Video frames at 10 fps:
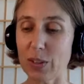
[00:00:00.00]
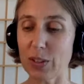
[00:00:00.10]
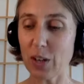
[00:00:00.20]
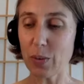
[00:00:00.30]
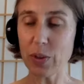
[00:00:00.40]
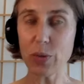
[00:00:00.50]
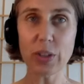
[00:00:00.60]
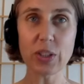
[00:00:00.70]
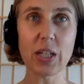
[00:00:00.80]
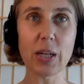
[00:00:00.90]
start with
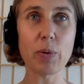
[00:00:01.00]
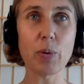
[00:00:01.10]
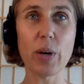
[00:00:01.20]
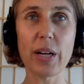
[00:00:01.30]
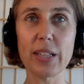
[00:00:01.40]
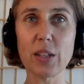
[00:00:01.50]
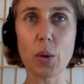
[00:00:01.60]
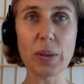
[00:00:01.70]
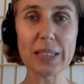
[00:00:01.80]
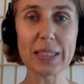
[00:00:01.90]
question number one. It's
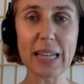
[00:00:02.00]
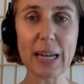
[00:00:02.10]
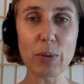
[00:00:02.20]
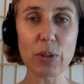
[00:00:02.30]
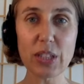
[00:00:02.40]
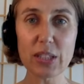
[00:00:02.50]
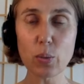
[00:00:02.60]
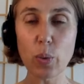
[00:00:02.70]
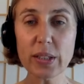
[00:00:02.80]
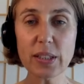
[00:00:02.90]
always the same, which is,
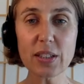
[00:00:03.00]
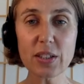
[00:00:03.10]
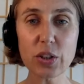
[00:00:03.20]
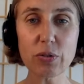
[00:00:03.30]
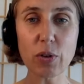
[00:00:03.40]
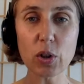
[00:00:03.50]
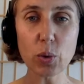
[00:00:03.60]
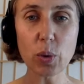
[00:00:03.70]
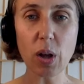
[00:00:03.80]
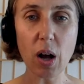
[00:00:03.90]
what does your
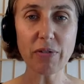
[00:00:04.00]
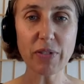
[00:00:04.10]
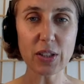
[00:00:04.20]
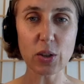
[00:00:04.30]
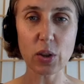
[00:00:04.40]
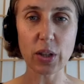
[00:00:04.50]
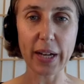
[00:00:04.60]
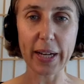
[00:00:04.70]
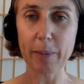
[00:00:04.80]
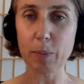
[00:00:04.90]
virtual office look
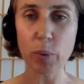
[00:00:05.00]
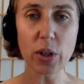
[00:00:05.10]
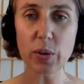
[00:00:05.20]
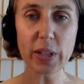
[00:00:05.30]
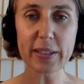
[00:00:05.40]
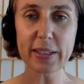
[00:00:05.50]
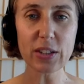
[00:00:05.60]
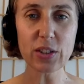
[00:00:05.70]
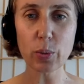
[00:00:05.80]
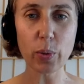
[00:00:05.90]
like? What do you need to
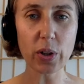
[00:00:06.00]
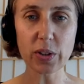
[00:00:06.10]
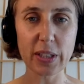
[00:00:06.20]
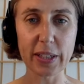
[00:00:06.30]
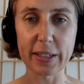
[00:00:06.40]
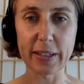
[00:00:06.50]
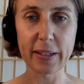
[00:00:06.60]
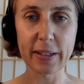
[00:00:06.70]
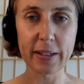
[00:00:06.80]
get your work done?